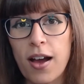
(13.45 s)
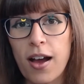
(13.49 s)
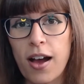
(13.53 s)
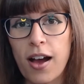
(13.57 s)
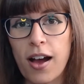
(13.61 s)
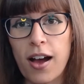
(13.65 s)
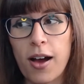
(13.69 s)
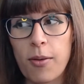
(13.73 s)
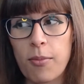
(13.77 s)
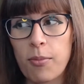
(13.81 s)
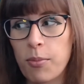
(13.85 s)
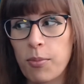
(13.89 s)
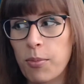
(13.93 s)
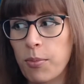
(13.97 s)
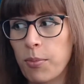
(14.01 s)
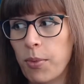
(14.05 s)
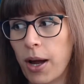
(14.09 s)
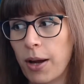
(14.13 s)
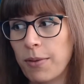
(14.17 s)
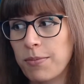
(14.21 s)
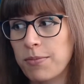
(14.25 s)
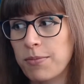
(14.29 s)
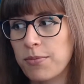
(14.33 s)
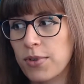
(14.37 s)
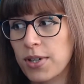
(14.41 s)

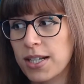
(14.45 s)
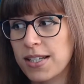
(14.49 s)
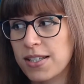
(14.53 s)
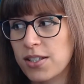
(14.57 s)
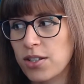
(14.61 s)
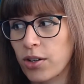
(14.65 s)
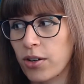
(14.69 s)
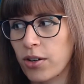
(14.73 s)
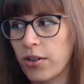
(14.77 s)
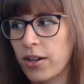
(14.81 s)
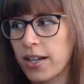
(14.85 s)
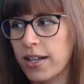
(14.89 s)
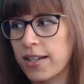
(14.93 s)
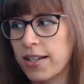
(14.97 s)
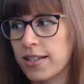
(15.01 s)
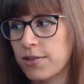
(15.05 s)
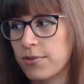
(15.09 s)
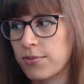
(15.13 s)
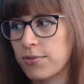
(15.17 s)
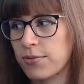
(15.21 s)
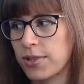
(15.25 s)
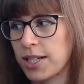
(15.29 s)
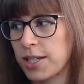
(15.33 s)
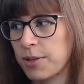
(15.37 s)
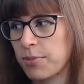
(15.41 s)
I'm really sorry, it's a
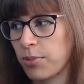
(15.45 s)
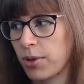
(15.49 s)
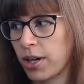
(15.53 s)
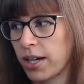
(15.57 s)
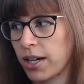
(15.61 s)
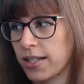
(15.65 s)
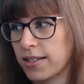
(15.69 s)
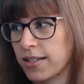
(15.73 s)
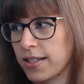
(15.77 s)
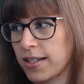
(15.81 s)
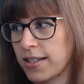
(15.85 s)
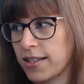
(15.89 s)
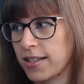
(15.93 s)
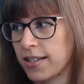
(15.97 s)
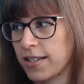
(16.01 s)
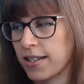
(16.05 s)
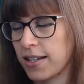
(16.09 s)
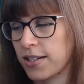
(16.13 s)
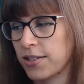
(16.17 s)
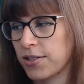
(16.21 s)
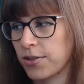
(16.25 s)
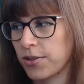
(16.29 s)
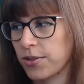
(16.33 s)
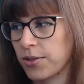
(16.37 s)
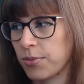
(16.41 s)
really bright day
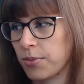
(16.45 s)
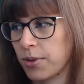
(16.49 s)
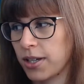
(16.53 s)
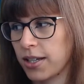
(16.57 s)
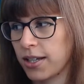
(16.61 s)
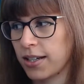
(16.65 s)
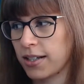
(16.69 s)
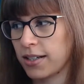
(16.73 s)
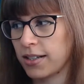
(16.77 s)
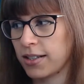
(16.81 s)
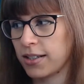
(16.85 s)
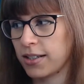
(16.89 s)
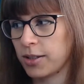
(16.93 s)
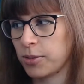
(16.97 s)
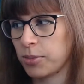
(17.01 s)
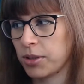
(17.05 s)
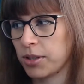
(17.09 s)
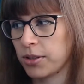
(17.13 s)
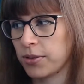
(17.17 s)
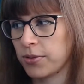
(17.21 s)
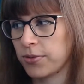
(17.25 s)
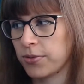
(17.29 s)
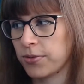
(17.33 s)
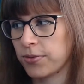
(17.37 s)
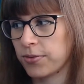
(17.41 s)
today, so you might get a little bit
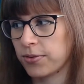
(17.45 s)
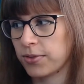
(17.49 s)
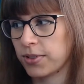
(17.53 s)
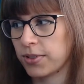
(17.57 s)
of